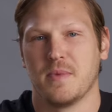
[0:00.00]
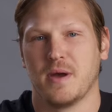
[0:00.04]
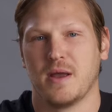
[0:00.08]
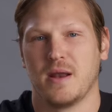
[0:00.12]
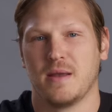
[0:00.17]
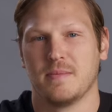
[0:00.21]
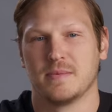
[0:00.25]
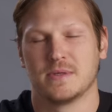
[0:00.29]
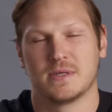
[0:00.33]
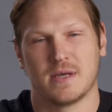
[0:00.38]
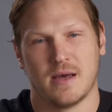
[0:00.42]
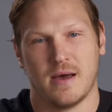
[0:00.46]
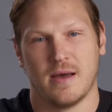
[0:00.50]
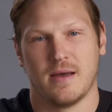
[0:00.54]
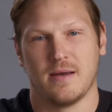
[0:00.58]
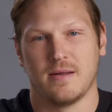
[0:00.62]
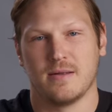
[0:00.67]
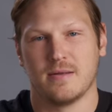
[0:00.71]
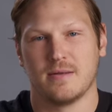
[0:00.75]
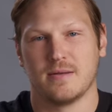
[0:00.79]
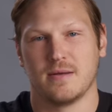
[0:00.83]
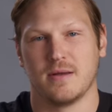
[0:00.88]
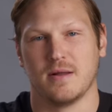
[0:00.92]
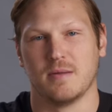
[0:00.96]
My name is
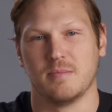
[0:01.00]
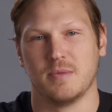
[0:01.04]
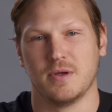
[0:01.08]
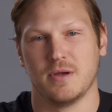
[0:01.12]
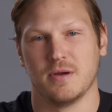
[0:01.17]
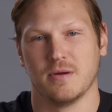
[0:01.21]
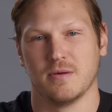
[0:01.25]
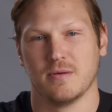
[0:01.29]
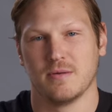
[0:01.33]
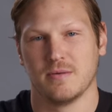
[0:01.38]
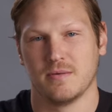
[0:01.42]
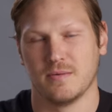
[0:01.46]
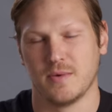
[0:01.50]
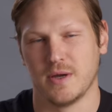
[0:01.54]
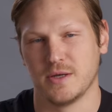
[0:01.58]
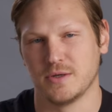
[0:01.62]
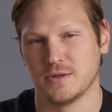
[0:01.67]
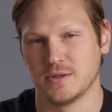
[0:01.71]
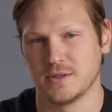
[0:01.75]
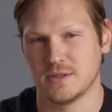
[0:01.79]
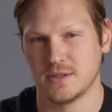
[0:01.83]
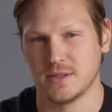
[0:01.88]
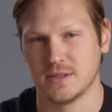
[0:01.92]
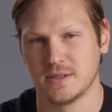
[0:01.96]
Kyle. I'll be your
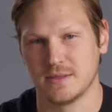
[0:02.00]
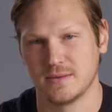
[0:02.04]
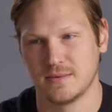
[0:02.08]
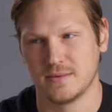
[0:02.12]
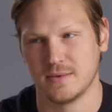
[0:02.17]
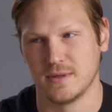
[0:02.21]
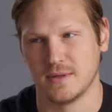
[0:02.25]
waitress this